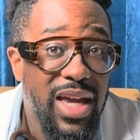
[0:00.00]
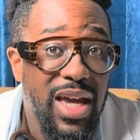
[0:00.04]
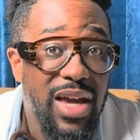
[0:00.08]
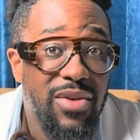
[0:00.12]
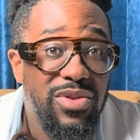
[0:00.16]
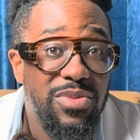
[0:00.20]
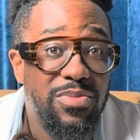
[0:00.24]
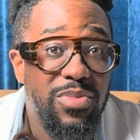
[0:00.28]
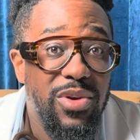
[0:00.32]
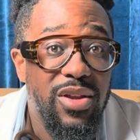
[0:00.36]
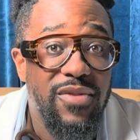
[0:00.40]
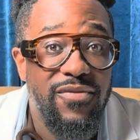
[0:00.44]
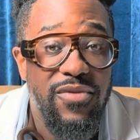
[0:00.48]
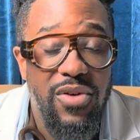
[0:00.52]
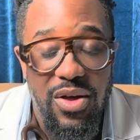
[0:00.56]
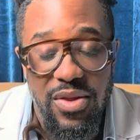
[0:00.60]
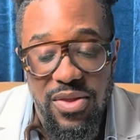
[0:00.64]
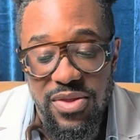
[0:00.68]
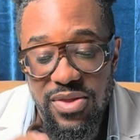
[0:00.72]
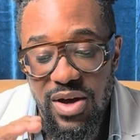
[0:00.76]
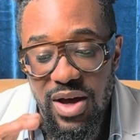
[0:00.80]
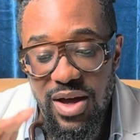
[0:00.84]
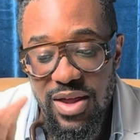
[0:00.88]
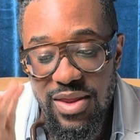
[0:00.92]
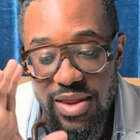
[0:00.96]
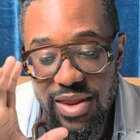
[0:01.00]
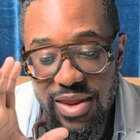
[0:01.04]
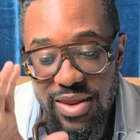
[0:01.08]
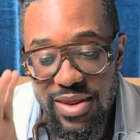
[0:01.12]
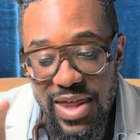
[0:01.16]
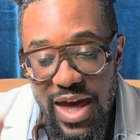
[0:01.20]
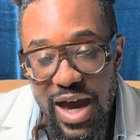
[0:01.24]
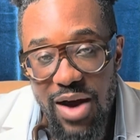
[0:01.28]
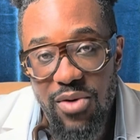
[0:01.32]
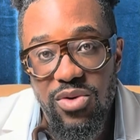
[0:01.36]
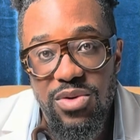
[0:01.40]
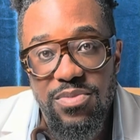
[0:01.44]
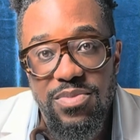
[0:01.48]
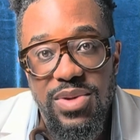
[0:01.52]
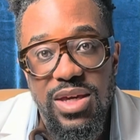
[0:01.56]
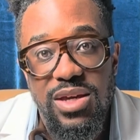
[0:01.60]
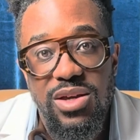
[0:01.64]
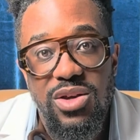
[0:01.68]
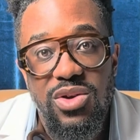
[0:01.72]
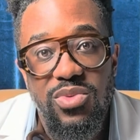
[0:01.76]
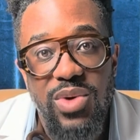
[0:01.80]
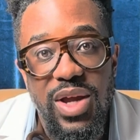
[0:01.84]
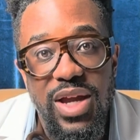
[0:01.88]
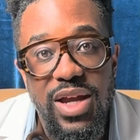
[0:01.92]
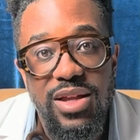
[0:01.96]
it was beautiful and thought that would be
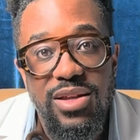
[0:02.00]
great